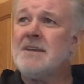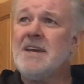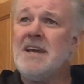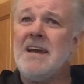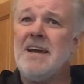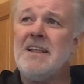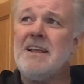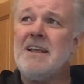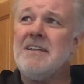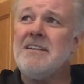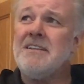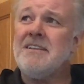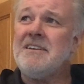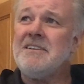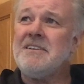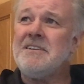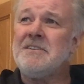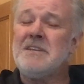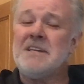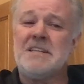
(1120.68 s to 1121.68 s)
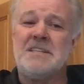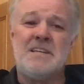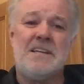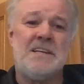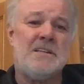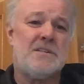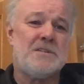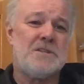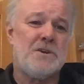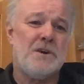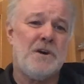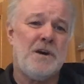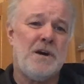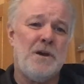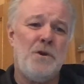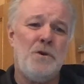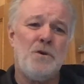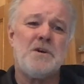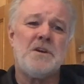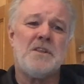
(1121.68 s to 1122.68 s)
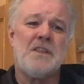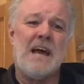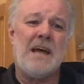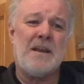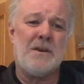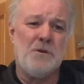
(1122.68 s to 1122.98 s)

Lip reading: yeah, you did sort of look at